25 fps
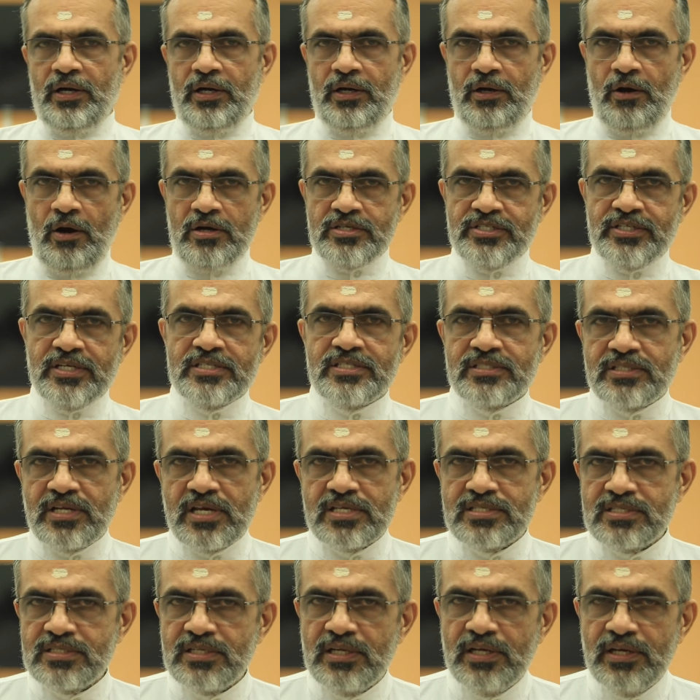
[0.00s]

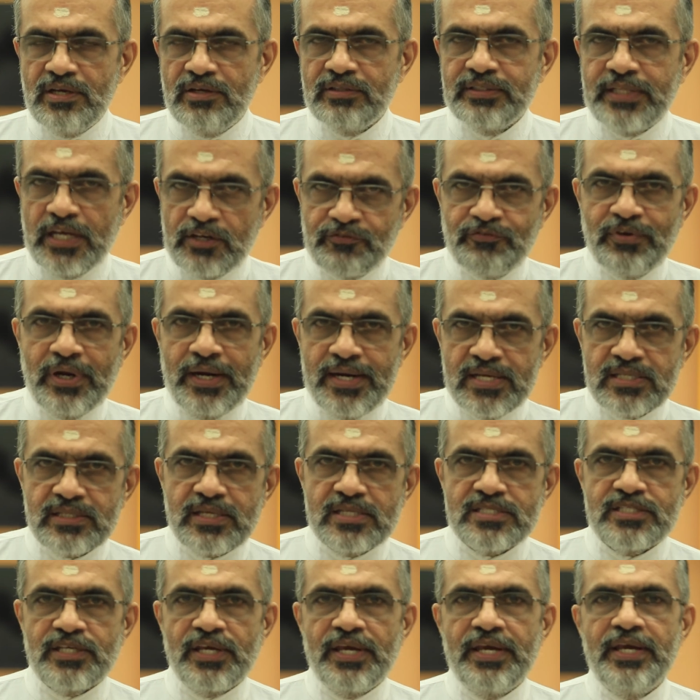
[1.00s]
consciousness that we are
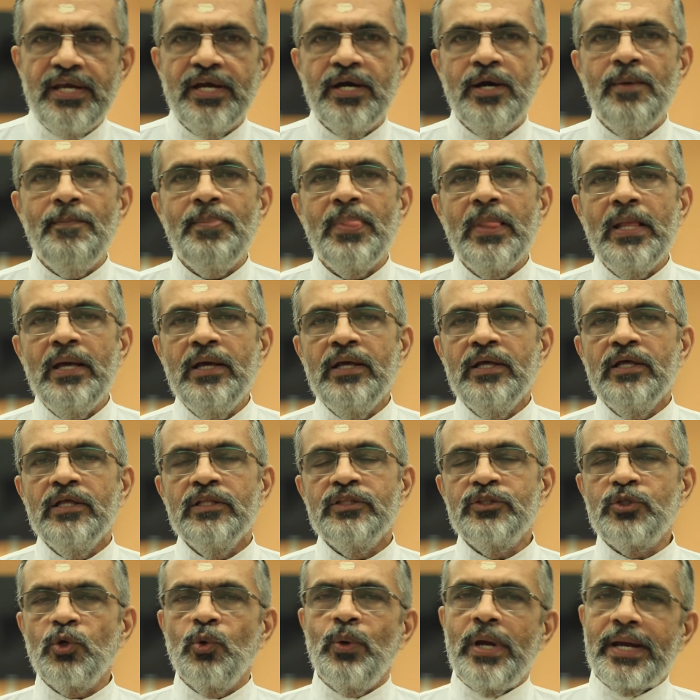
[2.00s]
discussing here,
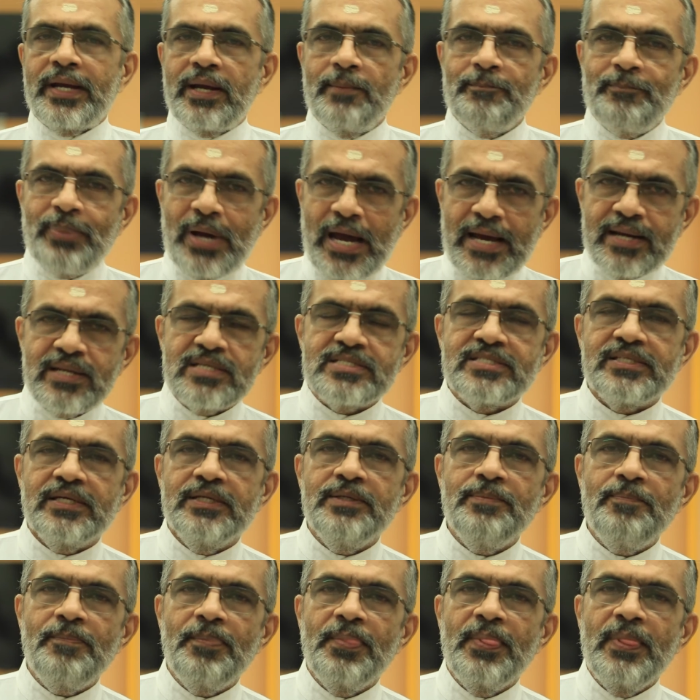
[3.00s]
through a
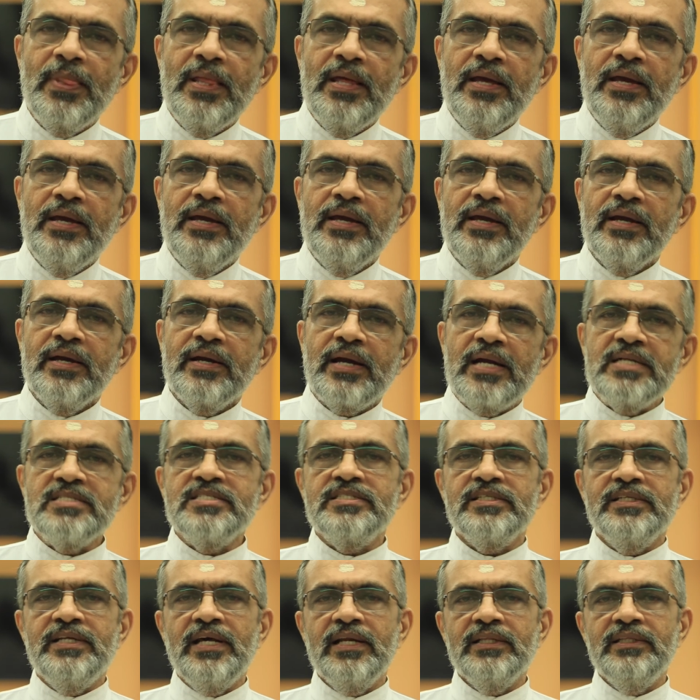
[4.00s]
comparison,
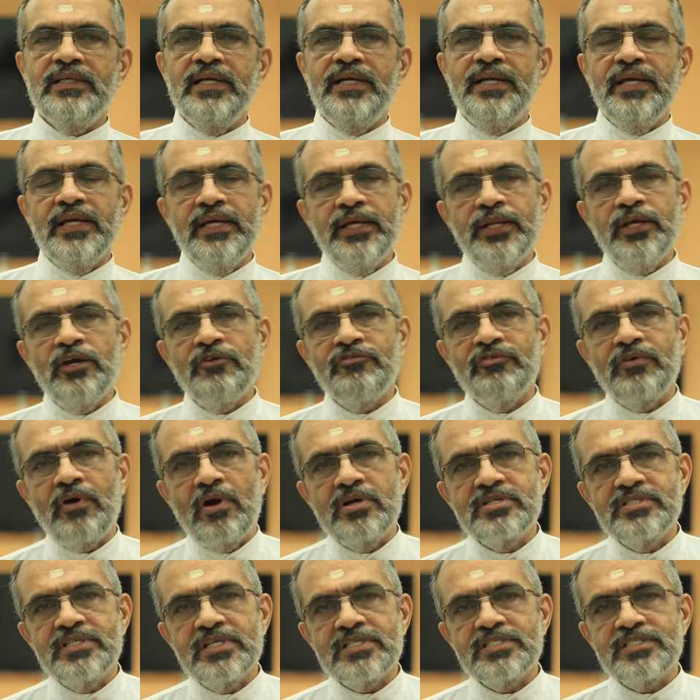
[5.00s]
consider the degree of
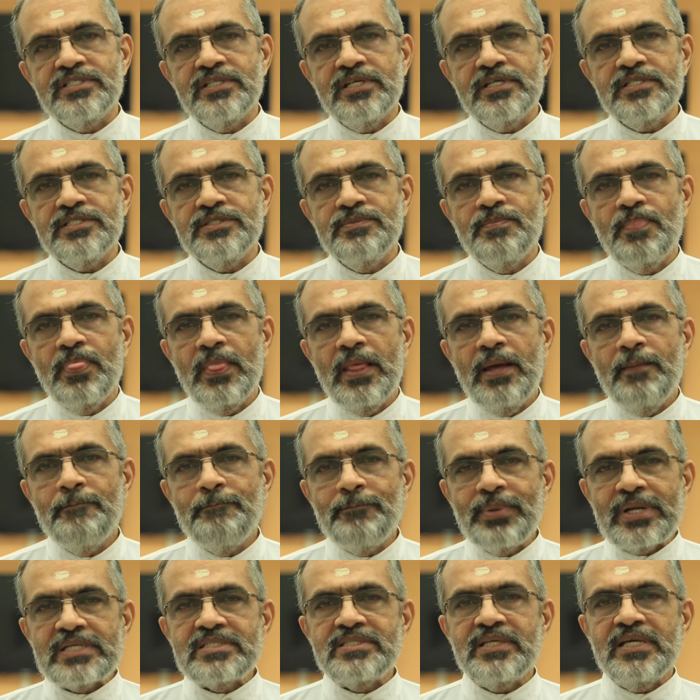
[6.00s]
consciousness
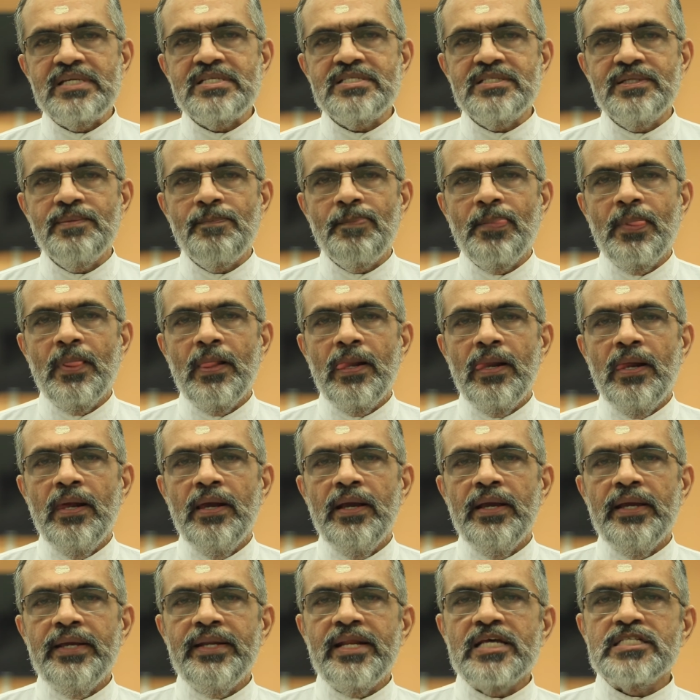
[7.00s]
present
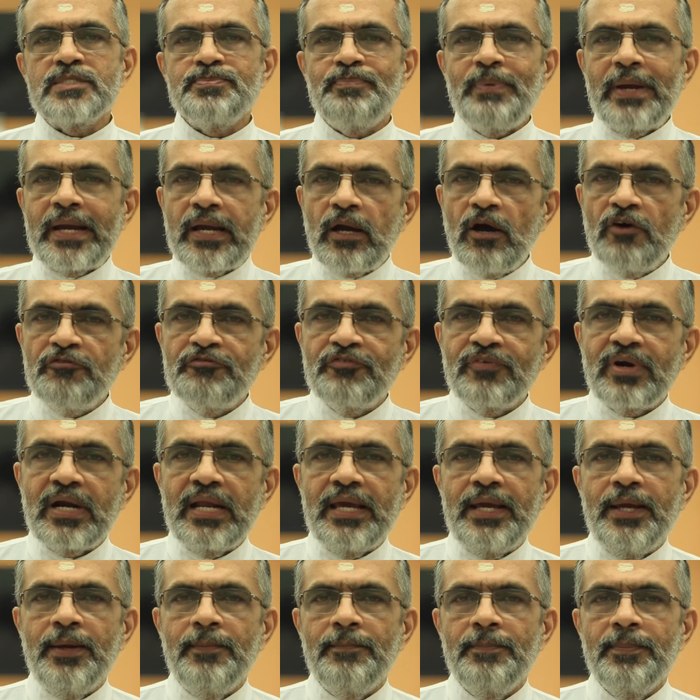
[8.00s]
in a speck of
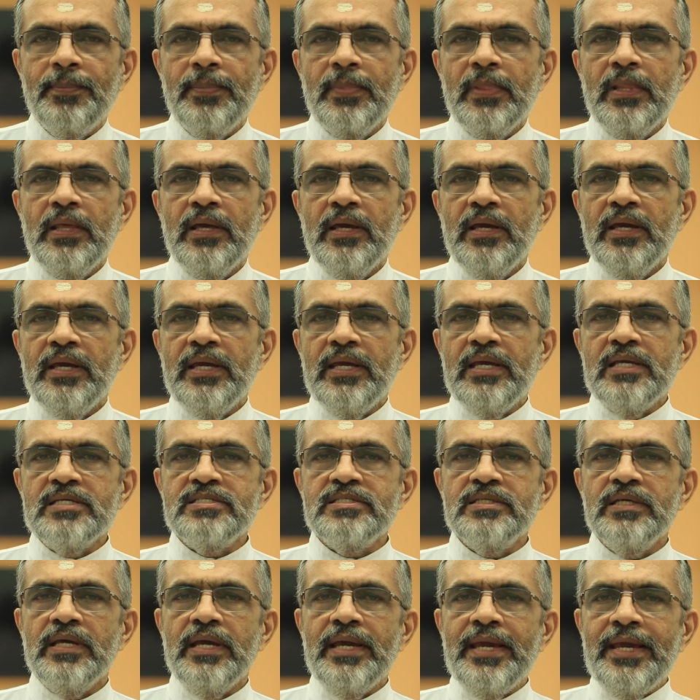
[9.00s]
clay
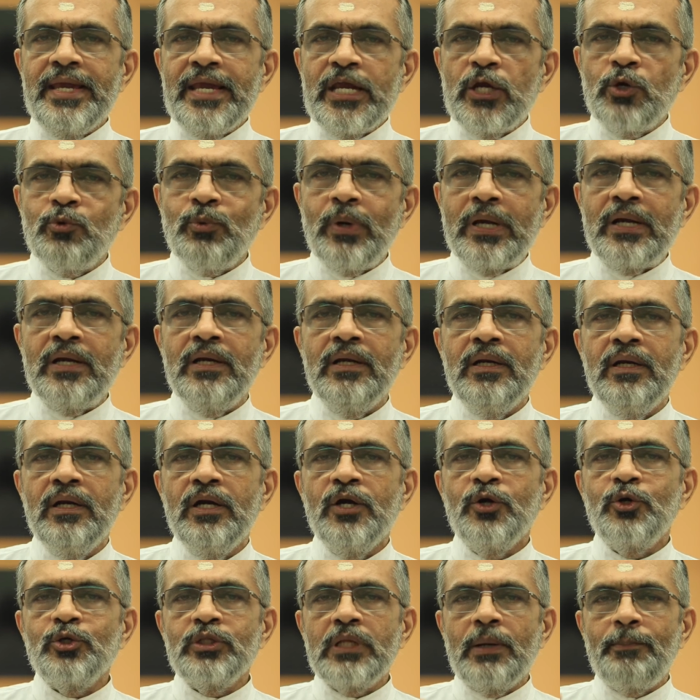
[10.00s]
is equal
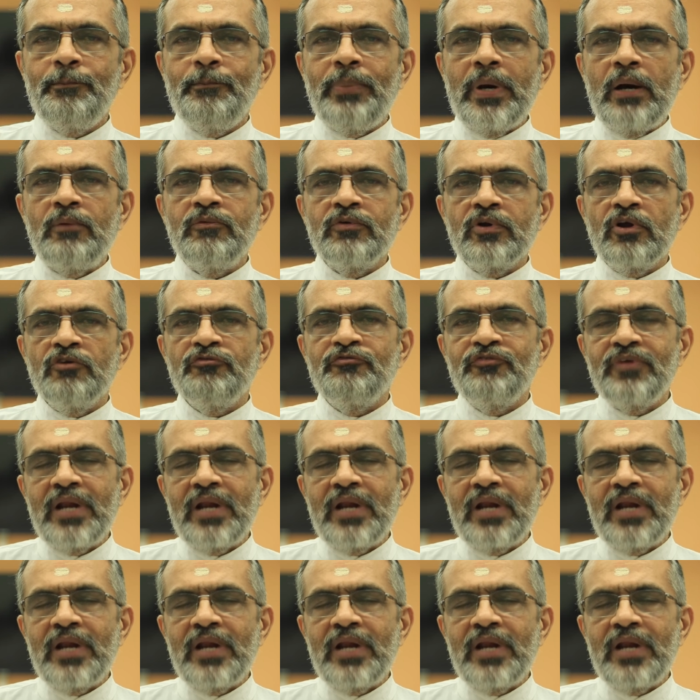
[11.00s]
to the power of